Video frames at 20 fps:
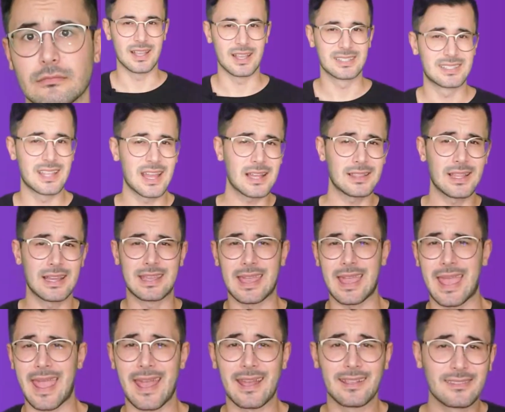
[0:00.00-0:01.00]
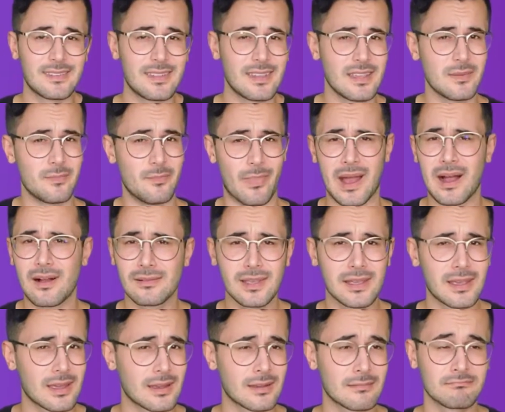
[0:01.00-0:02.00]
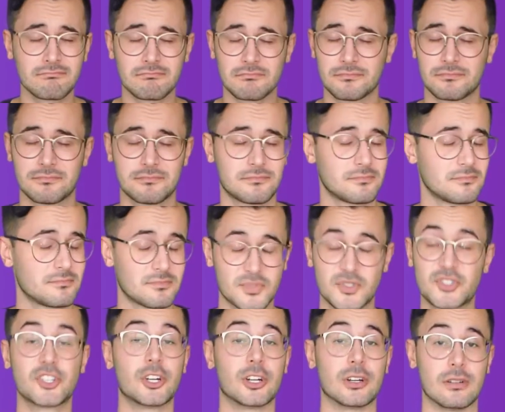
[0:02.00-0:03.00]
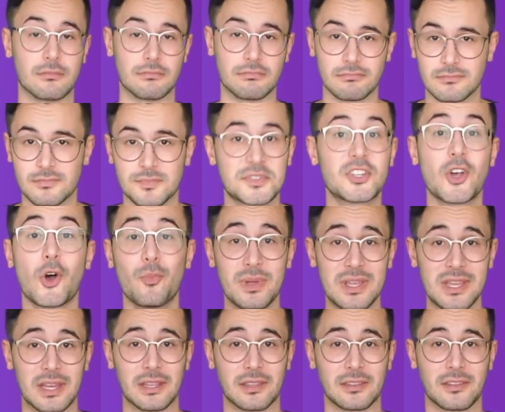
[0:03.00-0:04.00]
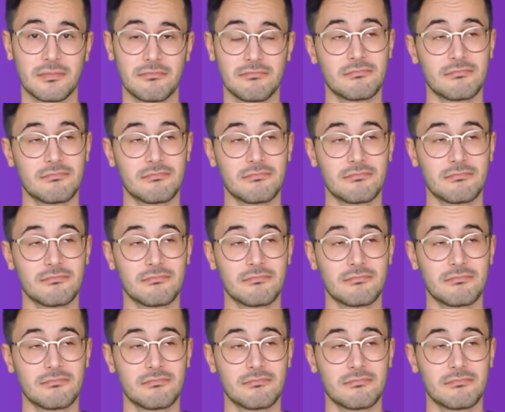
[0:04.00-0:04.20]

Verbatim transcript: Is that like anti-Balkan? Sure, so be it.